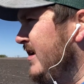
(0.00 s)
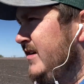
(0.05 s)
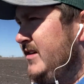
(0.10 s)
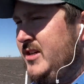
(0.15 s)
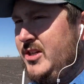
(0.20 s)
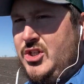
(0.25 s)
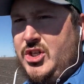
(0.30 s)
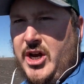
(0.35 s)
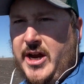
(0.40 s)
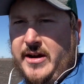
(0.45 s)

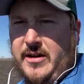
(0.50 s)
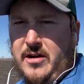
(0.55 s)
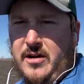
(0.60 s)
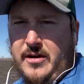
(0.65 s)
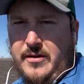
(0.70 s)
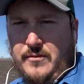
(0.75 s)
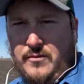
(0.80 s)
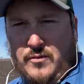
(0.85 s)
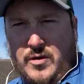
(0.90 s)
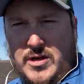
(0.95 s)
check
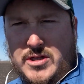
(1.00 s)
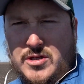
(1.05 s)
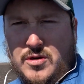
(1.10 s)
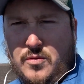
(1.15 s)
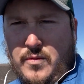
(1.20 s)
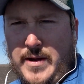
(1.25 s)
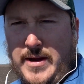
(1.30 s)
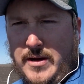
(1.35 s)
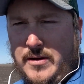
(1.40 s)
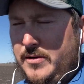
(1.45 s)
on. Once a
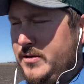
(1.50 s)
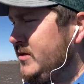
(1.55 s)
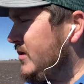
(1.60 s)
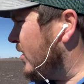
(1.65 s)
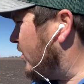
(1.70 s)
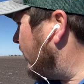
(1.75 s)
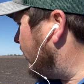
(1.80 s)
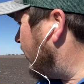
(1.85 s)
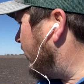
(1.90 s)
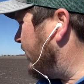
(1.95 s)
week or
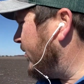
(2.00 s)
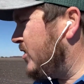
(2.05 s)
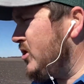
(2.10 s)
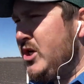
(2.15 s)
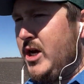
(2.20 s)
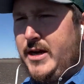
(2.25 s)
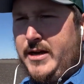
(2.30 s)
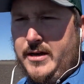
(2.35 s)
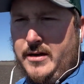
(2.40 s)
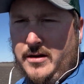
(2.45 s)
so, we'll be
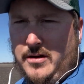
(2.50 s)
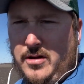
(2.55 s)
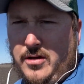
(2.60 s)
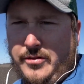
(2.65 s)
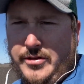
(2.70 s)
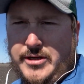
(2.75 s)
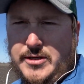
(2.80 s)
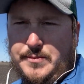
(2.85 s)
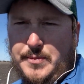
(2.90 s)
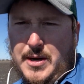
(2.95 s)
checking on all
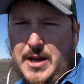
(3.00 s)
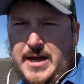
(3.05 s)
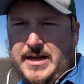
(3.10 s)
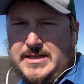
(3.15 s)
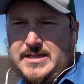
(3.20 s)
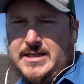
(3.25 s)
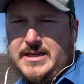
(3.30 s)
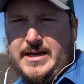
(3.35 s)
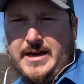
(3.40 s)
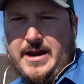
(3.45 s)
these
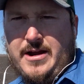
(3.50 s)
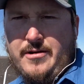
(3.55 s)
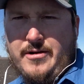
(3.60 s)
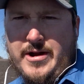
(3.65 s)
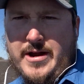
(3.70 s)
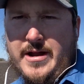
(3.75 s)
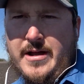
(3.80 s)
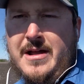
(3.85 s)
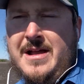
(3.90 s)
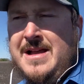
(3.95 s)
plots in the
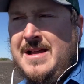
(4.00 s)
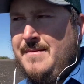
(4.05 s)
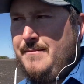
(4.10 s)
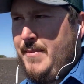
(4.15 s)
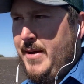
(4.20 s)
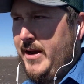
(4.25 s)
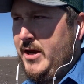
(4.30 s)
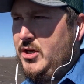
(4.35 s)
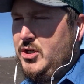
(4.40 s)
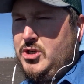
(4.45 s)
area,
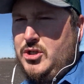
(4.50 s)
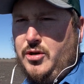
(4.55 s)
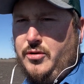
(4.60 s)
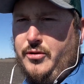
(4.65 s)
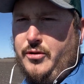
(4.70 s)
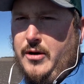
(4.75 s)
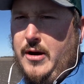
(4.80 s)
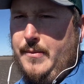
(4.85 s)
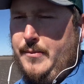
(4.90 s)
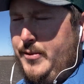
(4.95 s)
making sure
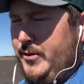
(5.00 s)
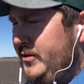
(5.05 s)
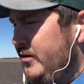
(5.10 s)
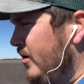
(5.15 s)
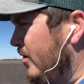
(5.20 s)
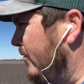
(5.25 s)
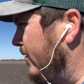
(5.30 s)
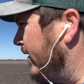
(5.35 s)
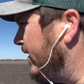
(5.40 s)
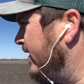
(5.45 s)
they're up and
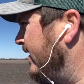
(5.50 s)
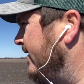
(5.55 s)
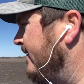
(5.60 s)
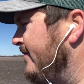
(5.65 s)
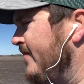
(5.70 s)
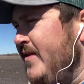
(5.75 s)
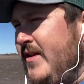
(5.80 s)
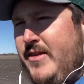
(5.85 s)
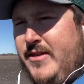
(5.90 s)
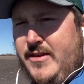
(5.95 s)
going,
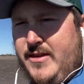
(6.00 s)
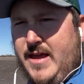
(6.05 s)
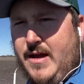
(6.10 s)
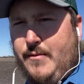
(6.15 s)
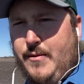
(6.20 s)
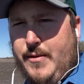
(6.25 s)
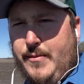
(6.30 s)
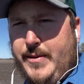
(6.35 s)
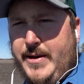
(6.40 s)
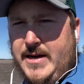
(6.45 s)
and then that
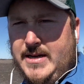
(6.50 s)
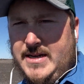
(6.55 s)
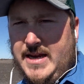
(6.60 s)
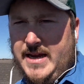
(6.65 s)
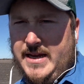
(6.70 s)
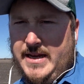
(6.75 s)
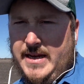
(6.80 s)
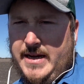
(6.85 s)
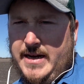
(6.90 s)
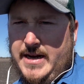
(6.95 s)
way we can
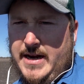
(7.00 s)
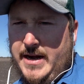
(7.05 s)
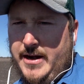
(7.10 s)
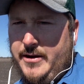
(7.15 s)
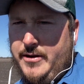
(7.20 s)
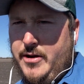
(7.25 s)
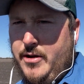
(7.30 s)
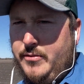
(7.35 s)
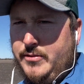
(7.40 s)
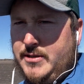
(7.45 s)
take any kind of
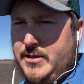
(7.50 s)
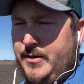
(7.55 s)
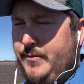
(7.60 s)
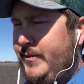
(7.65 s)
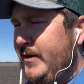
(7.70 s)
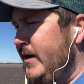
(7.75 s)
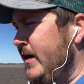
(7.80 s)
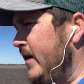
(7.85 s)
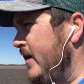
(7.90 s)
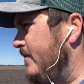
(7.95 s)
notes that we
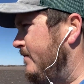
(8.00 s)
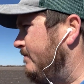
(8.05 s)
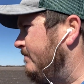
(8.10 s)
need.